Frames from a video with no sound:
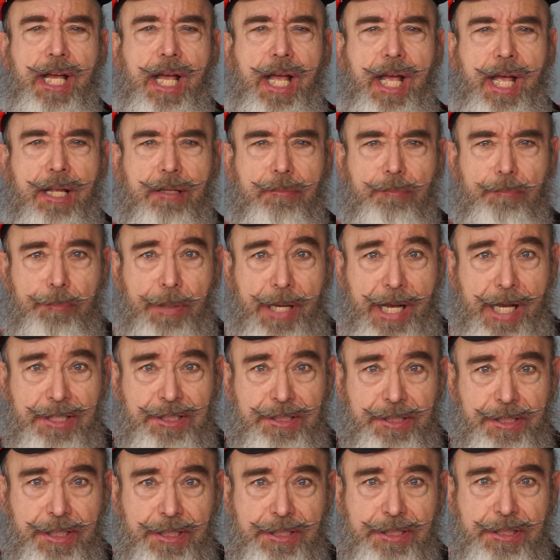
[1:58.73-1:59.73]
and
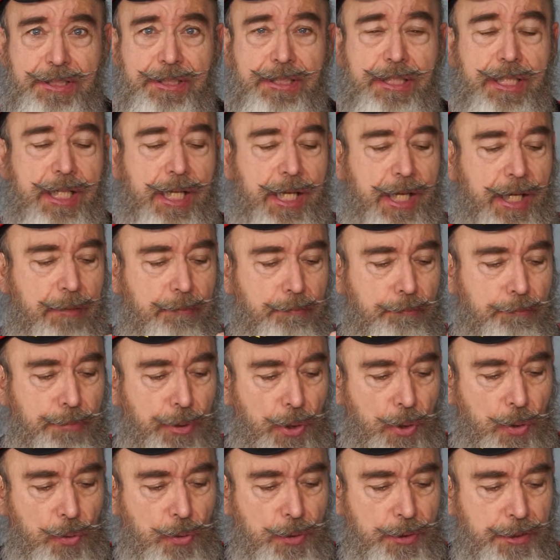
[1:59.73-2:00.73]
baskets and
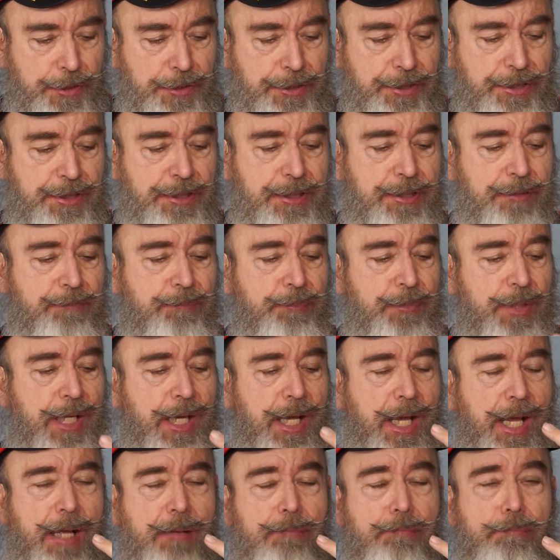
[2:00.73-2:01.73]
bowls
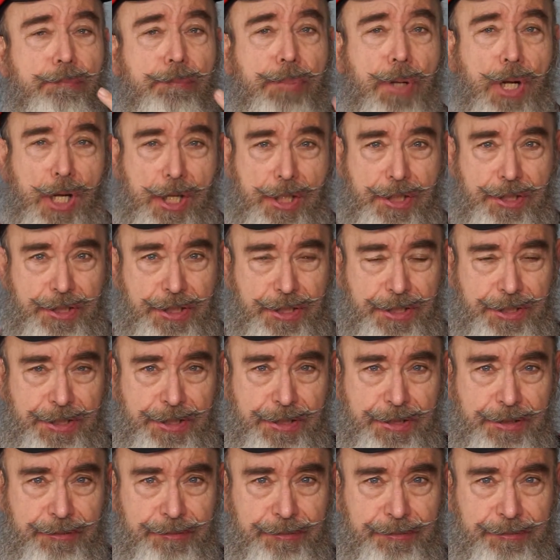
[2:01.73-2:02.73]
and
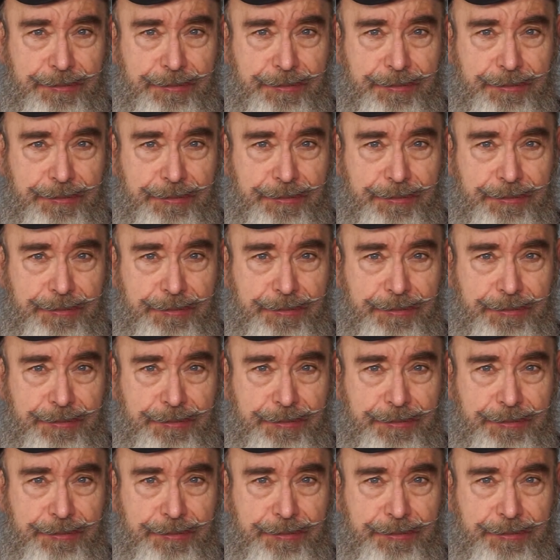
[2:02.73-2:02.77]
boxes.